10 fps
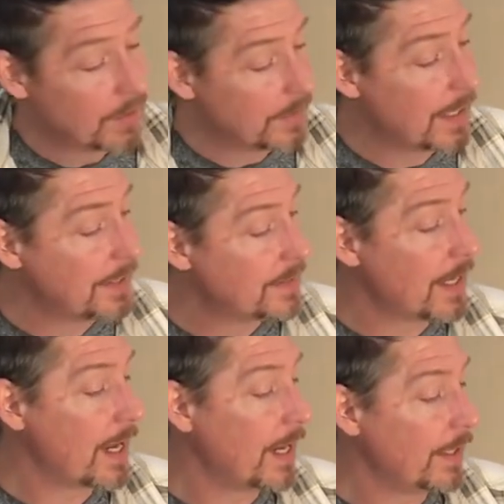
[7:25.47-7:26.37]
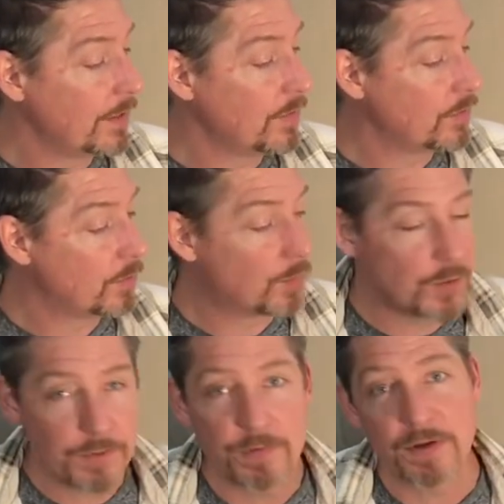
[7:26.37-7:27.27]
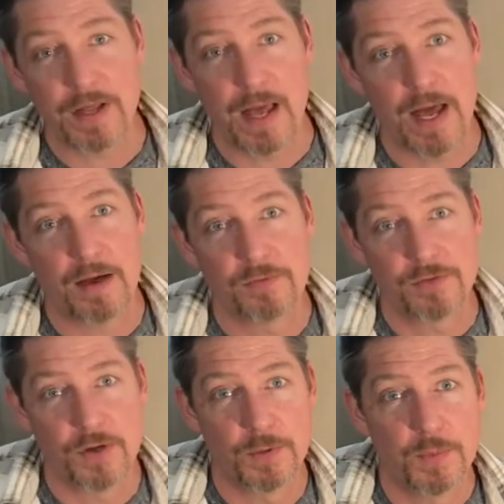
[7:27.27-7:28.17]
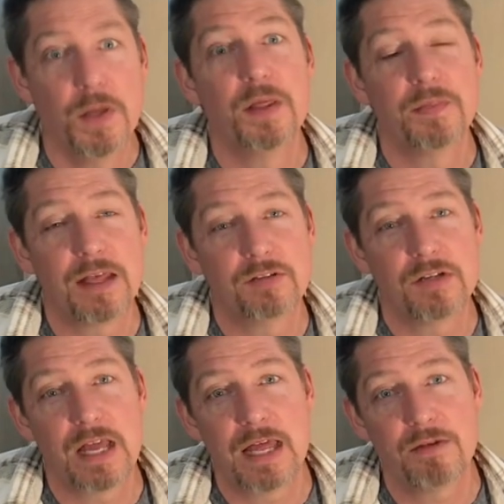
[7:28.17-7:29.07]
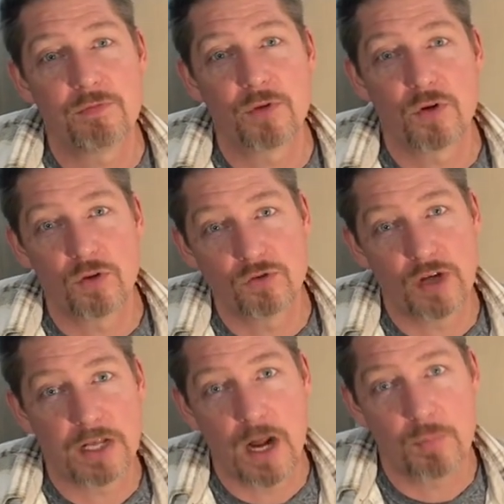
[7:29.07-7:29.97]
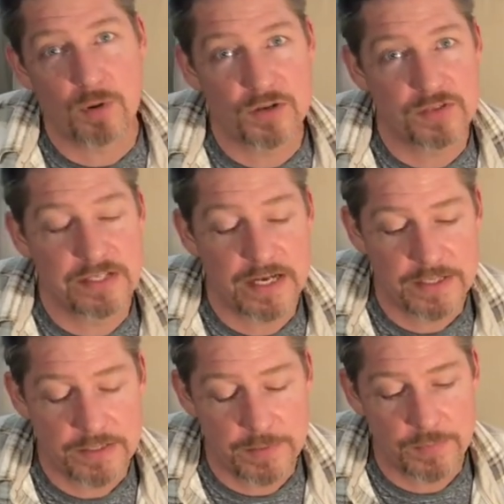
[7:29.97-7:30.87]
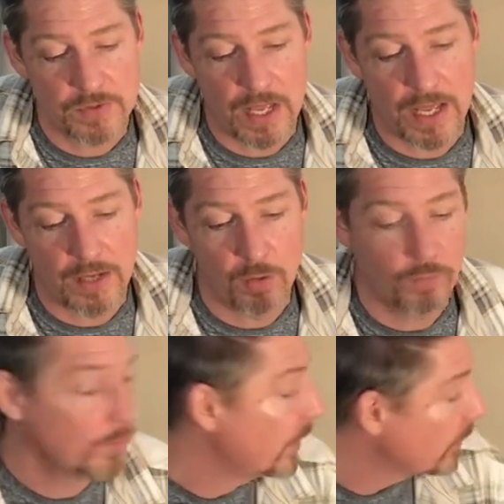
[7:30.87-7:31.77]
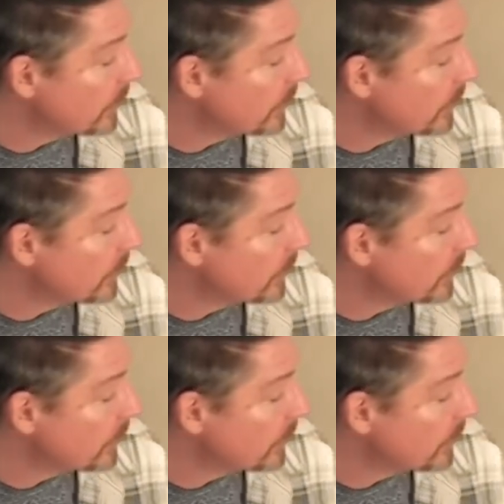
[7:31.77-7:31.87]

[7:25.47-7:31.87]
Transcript: that is pretty fun to have. So thanks again for checking out Pressley Customs, and hopefully I'll